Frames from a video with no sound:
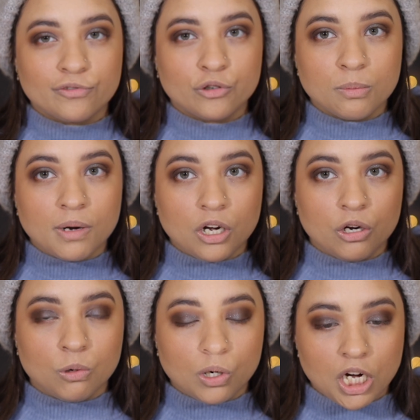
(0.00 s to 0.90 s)
For my
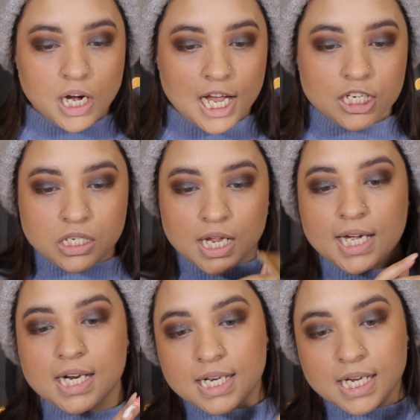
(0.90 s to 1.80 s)
lower lash
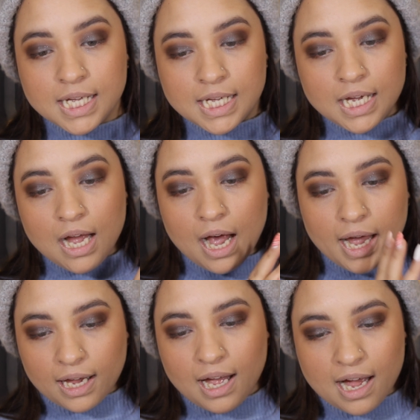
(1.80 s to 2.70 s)
line,
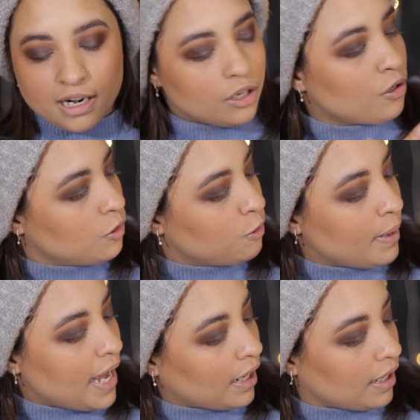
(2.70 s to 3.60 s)
I can't go
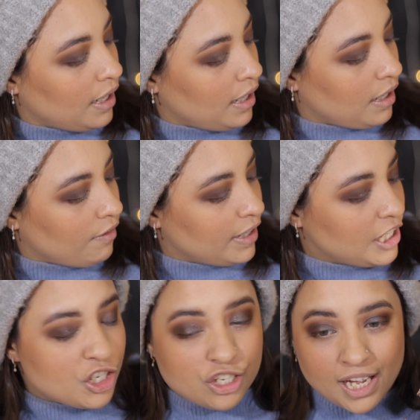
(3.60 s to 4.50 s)
back in with
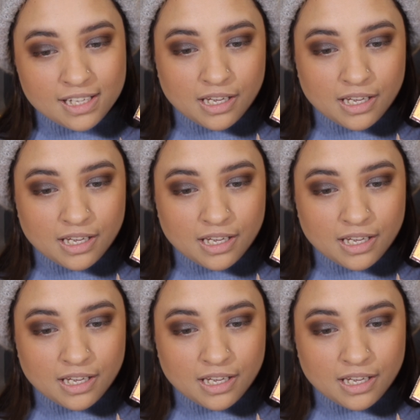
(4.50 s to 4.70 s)
the shades